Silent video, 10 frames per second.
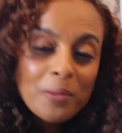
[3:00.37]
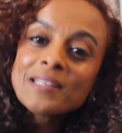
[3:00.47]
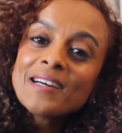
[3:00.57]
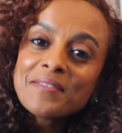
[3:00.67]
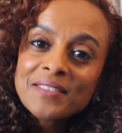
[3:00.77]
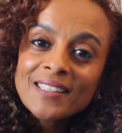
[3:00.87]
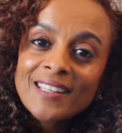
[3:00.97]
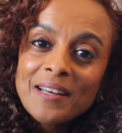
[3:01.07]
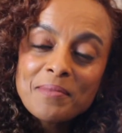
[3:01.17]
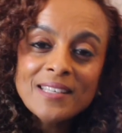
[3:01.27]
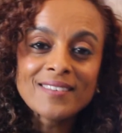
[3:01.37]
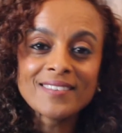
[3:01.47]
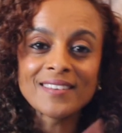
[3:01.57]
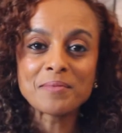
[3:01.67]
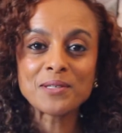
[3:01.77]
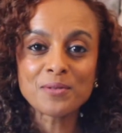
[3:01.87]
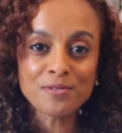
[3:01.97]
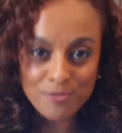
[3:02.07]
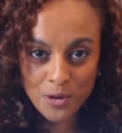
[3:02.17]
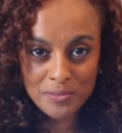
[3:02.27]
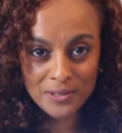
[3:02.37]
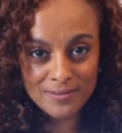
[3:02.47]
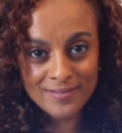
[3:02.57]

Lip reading: we dive in, let me do the formal